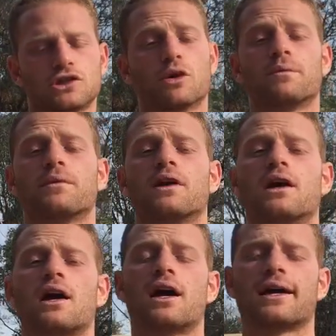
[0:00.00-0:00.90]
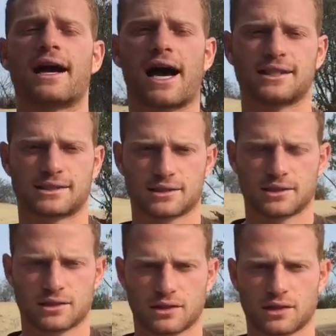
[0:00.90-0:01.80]
So, guys,
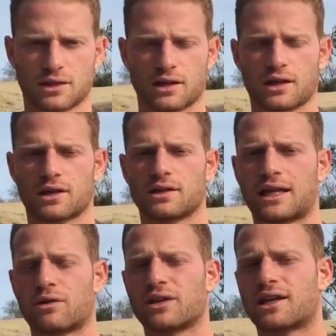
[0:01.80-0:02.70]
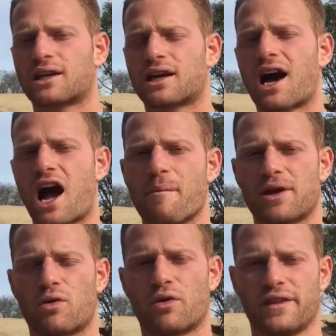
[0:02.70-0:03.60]
not only
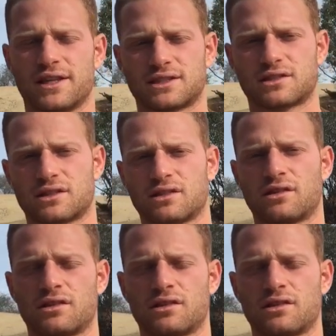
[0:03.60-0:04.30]
comment on this,